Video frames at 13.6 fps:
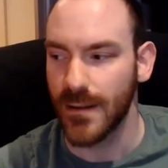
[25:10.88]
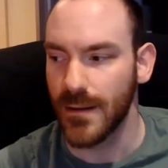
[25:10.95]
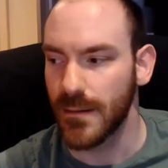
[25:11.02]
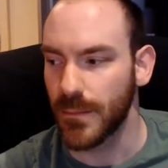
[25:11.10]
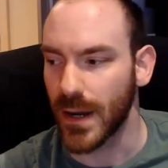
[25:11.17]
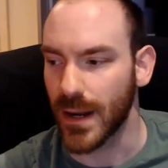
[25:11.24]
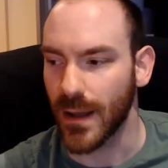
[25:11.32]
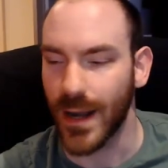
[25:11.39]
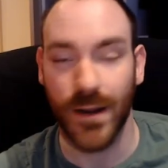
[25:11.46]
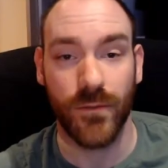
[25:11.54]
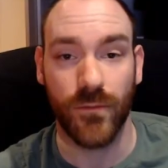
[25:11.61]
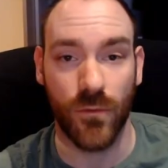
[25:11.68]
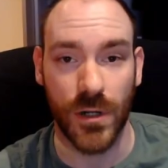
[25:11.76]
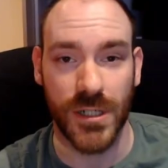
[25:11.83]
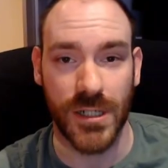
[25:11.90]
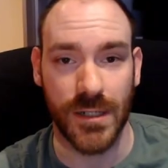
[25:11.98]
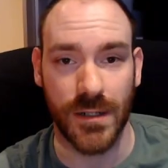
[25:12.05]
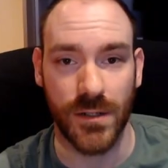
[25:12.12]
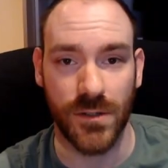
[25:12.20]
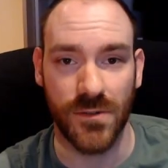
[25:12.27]
But I don't watch the
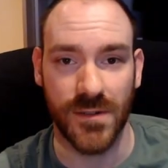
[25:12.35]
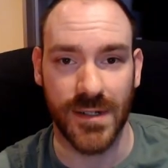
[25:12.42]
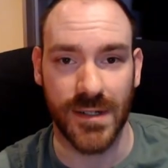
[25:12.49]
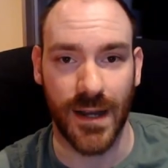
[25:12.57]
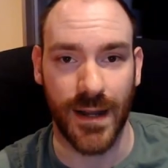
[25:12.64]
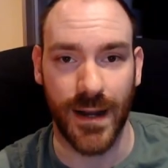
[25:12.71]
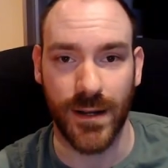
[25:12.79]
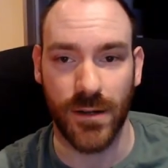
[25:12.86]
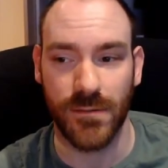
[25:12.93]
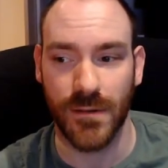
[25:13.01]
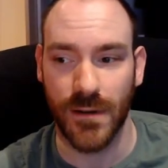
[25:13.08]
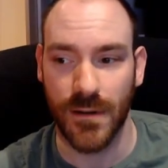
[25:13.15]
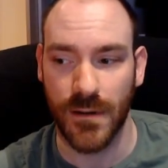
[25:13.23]
news. I, I don't